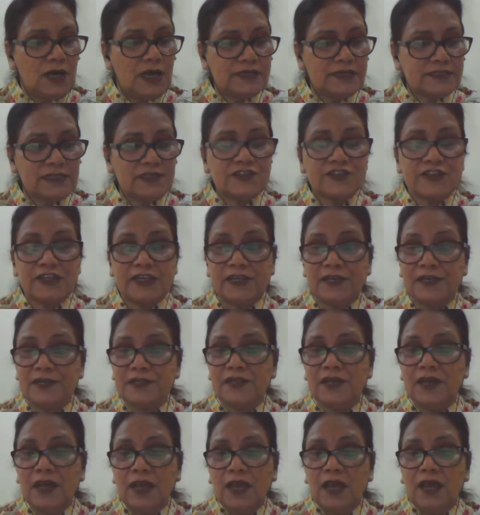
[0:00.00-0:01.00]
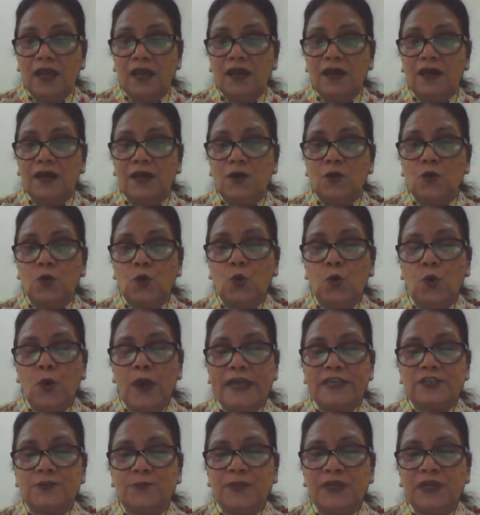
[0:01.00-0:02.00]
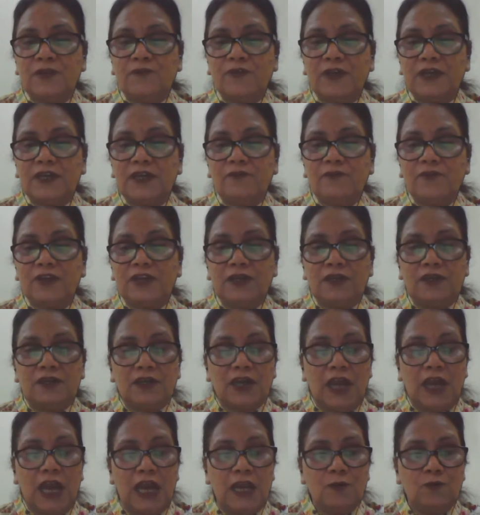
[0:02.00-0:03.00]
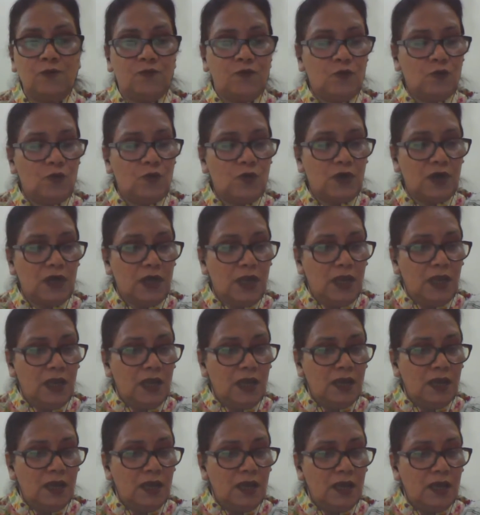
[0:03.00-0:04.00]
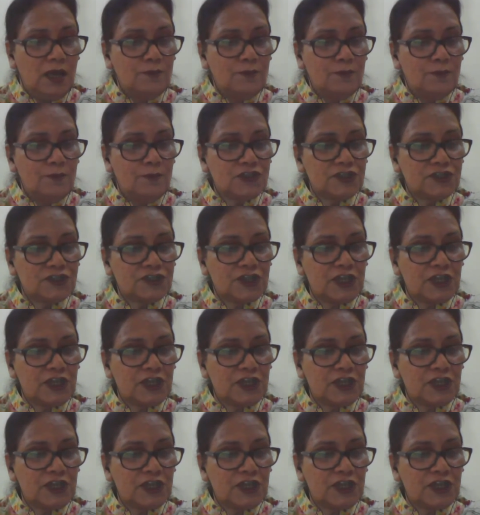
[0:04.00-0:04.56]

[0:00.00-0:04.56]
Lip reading: Hassan Sayed, who has been very, very helpful, Mr.